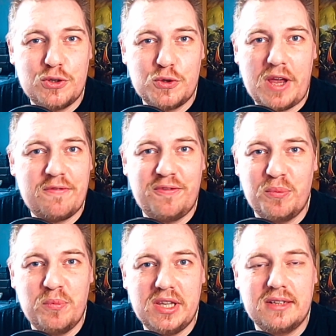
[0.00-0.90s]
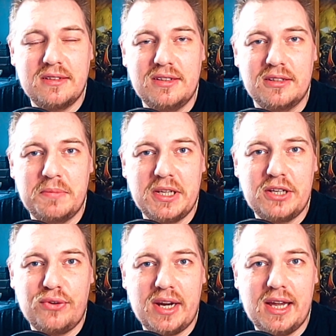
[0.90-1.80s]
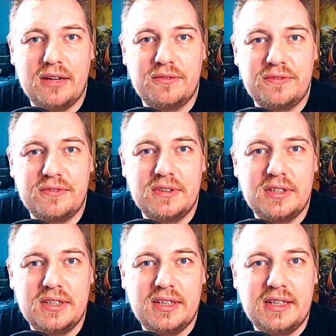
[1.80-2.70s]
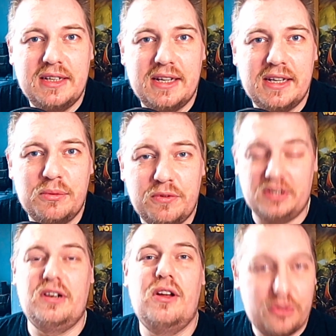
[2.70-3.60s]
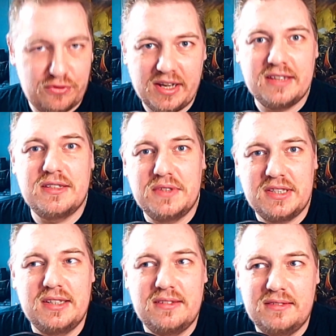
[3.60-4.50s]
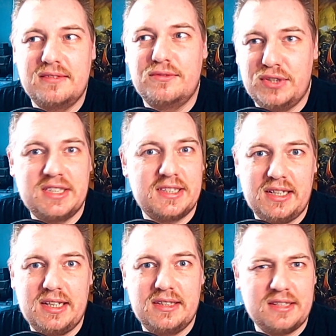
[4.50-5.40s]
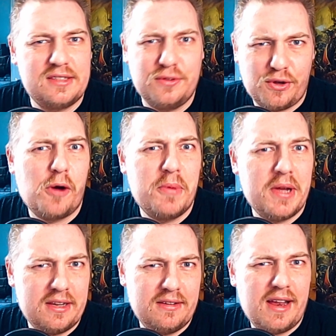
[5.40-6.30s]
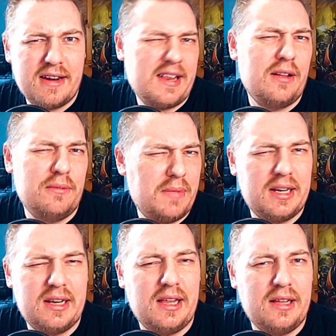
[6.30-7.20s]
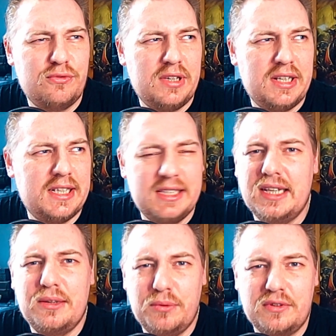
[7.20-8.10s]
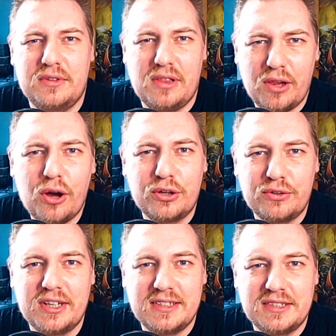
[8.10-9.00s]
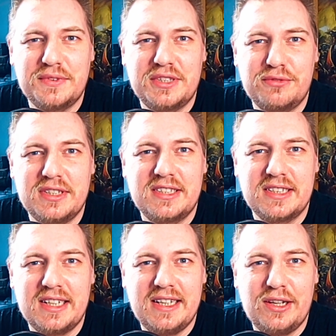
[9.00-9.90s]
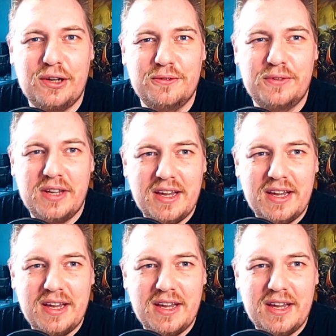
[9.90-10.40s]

have fun with it. Be creative. We've seen a lot of creativity recently. That's another hobby and mental health related thing. With a lot of creativity recently, a lot of